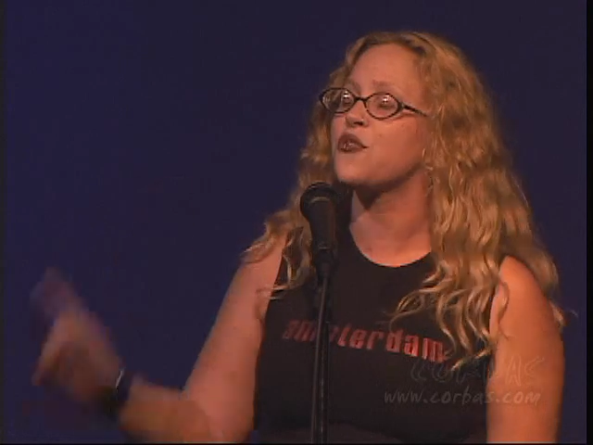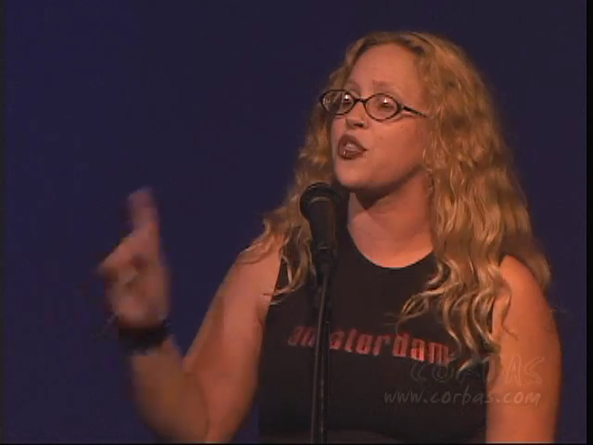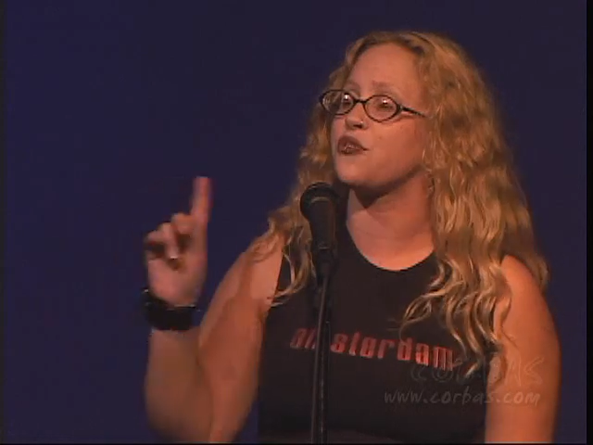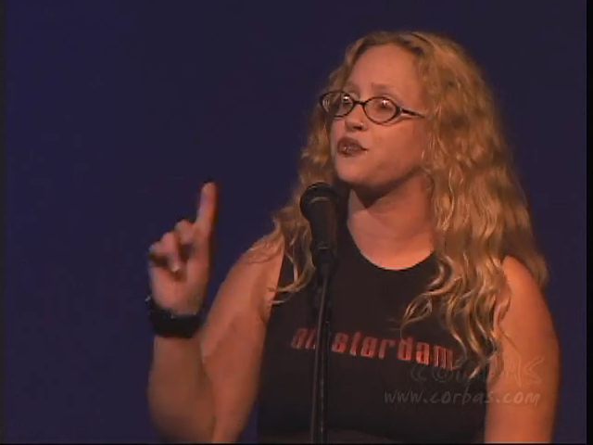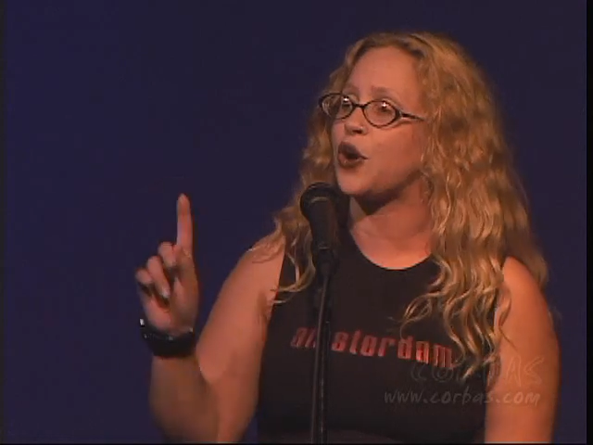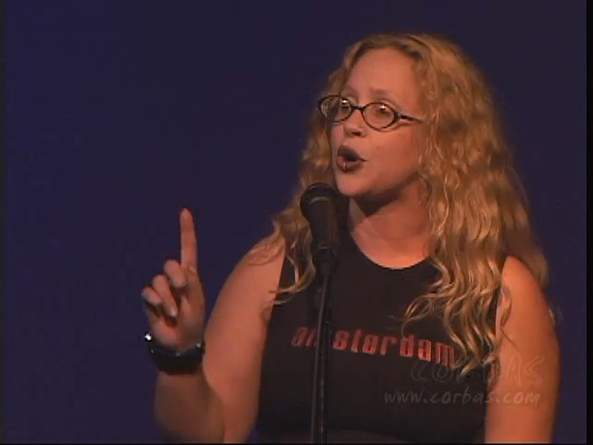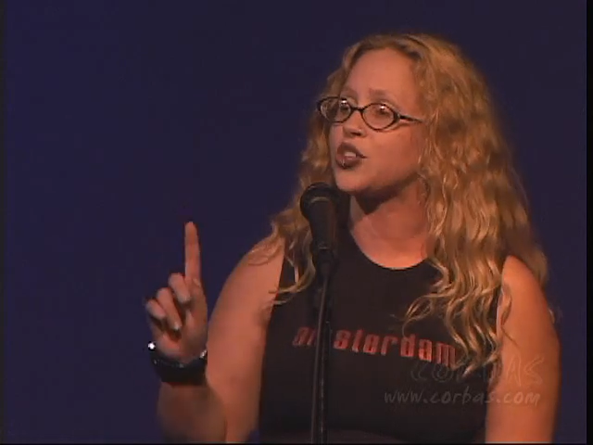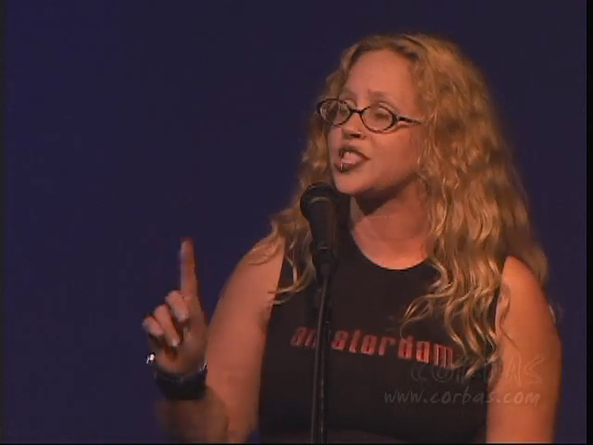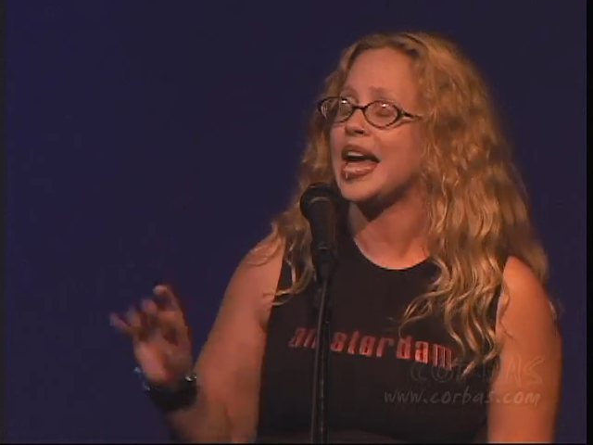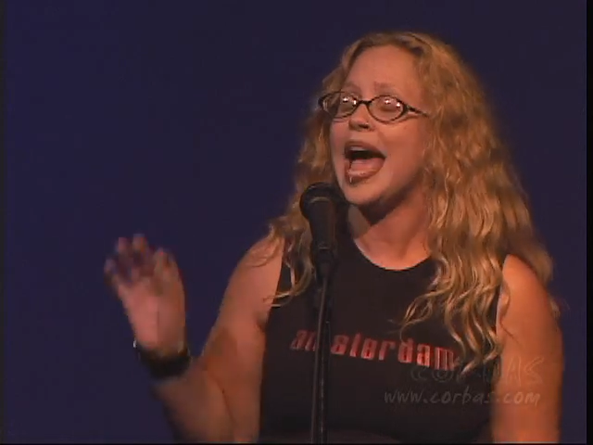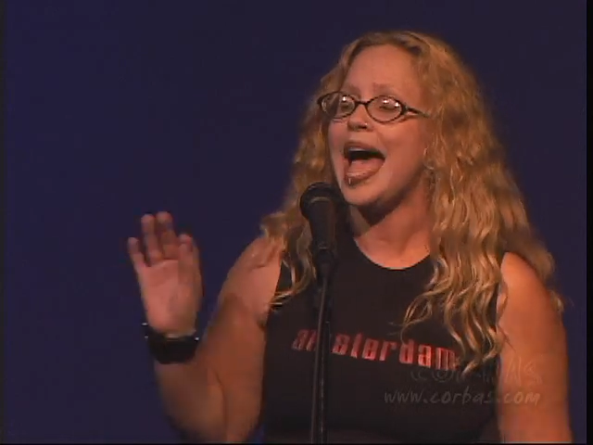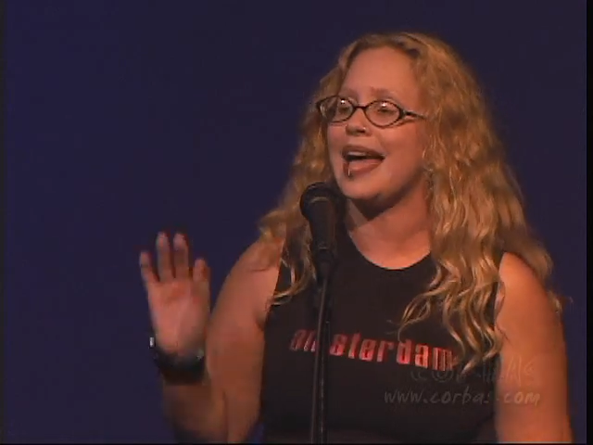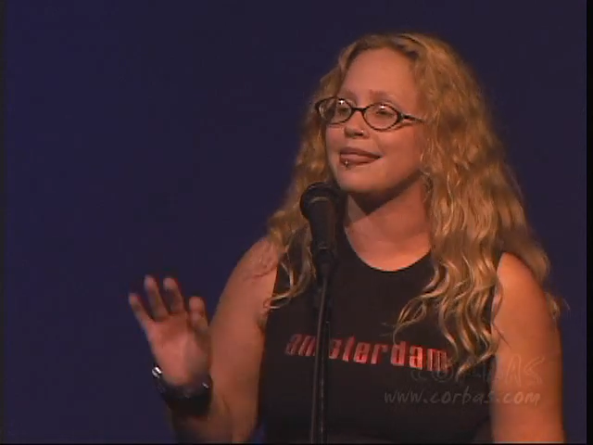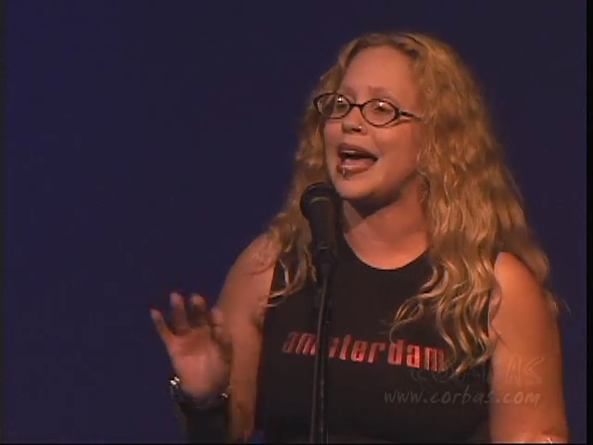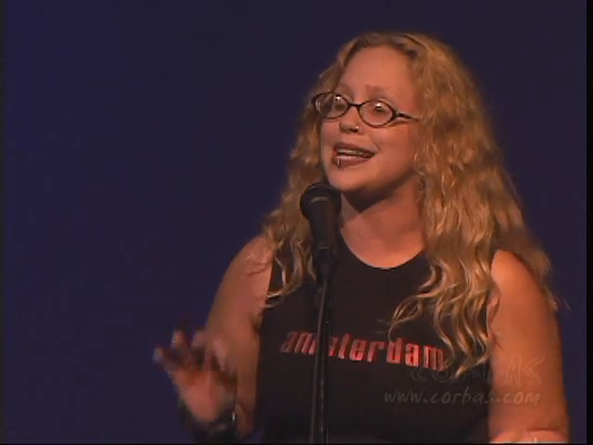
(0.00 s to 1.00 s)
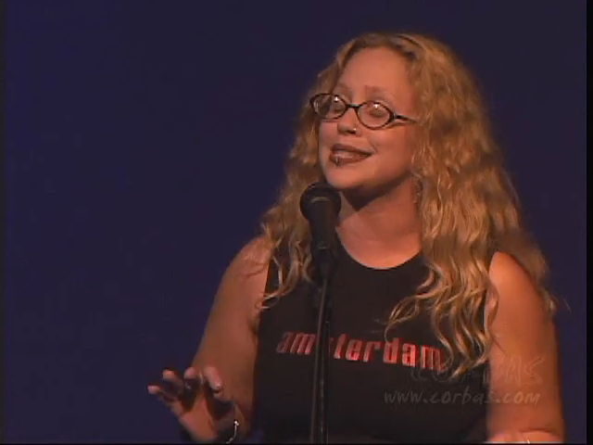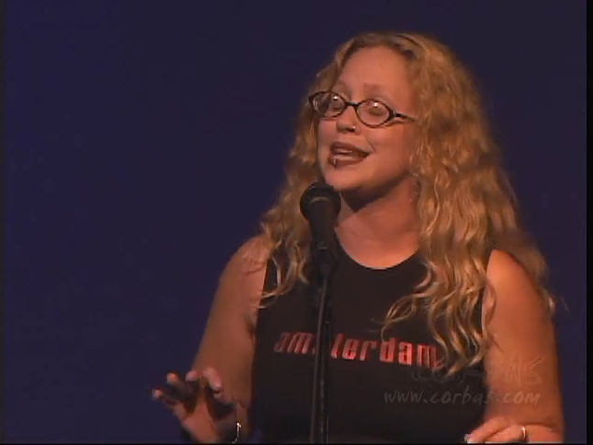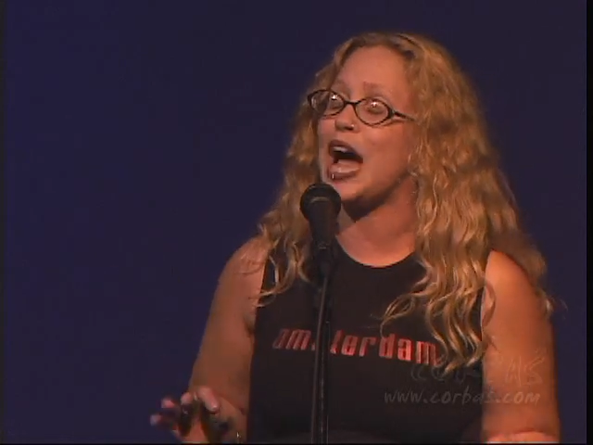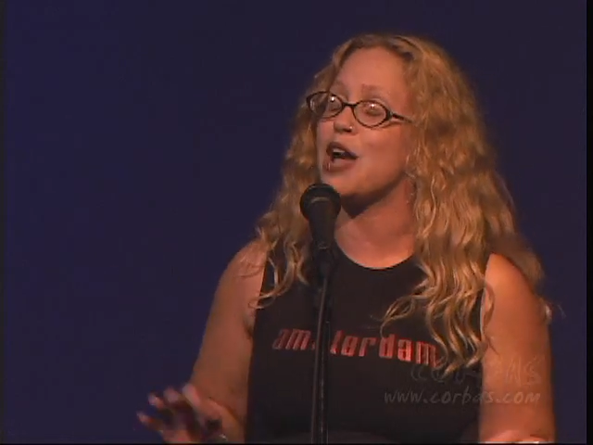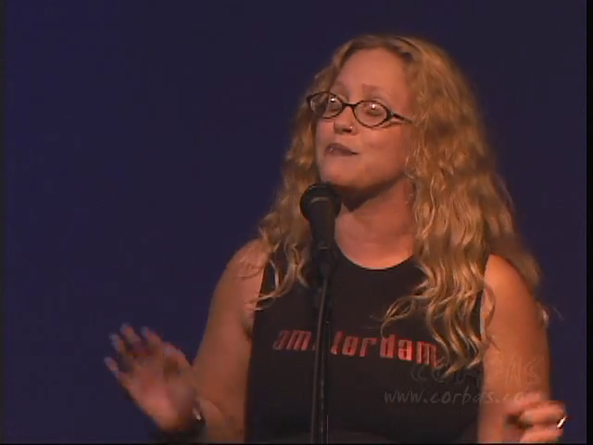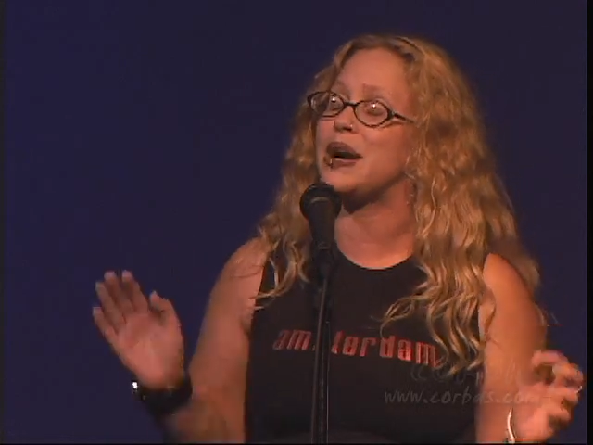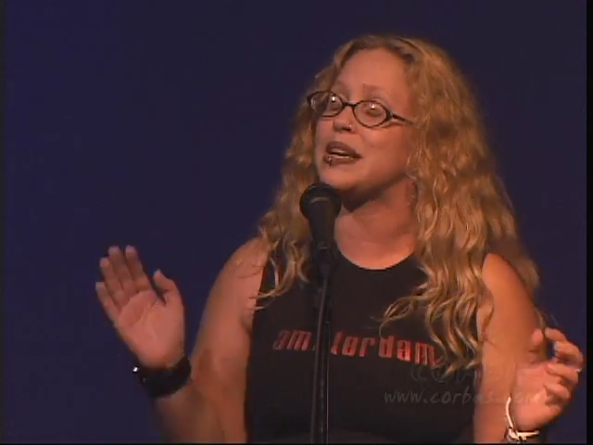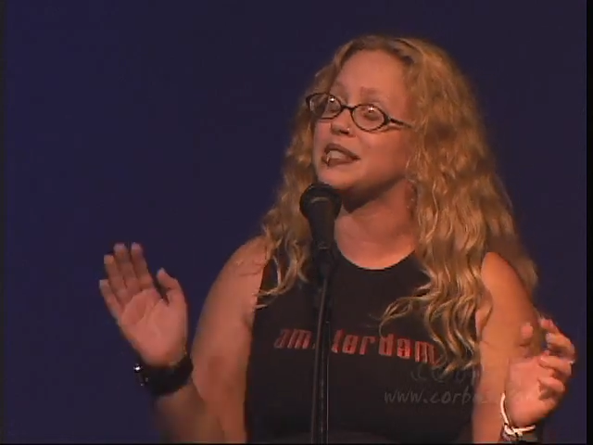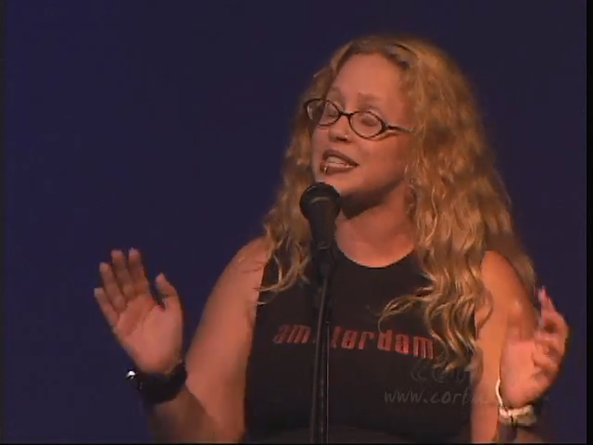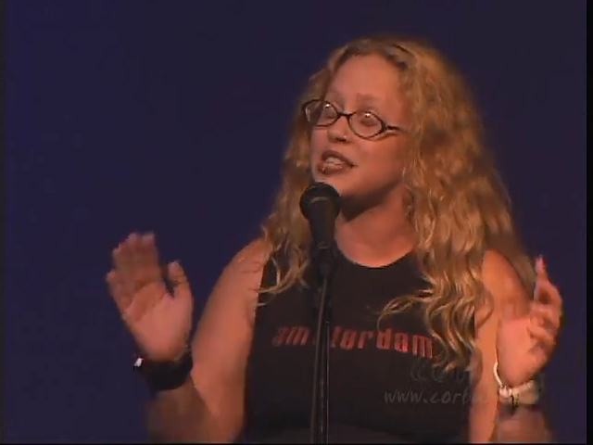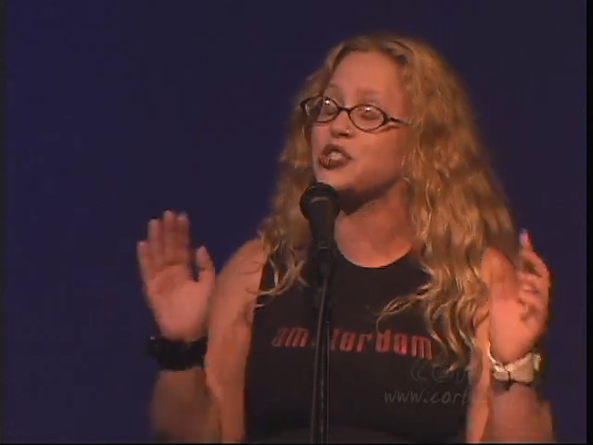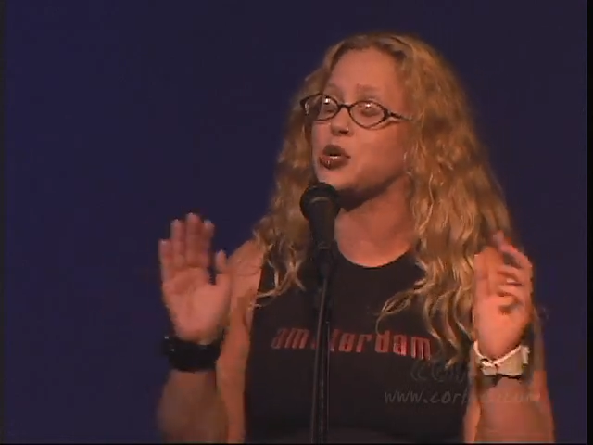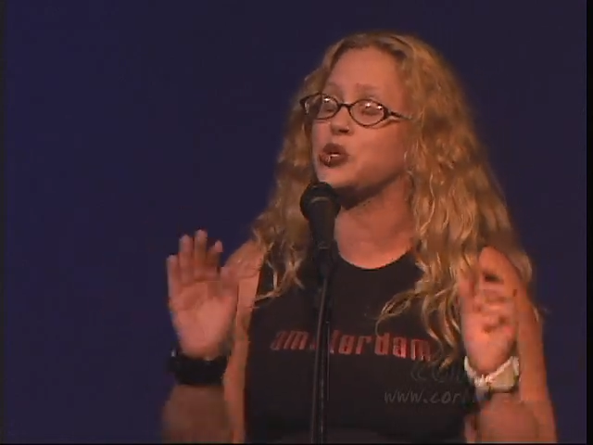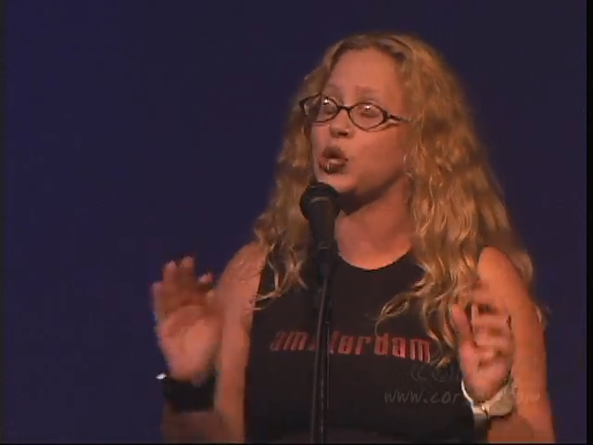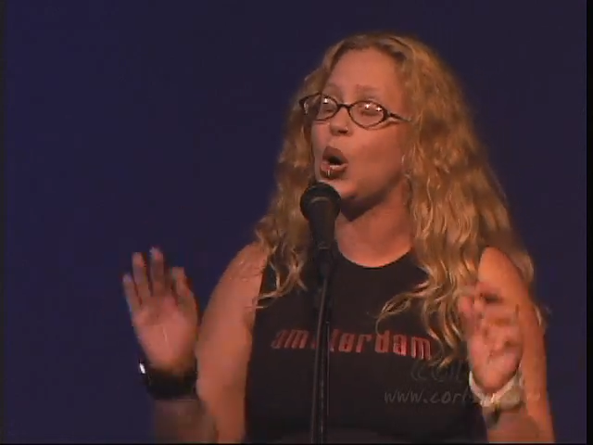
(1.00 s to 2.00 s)
for the first and last time my
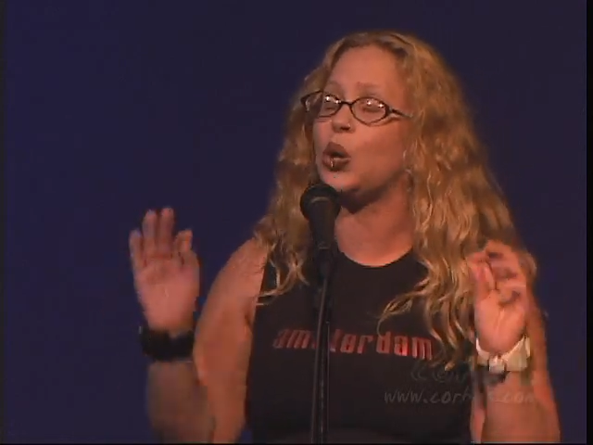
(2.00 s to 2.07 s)
sister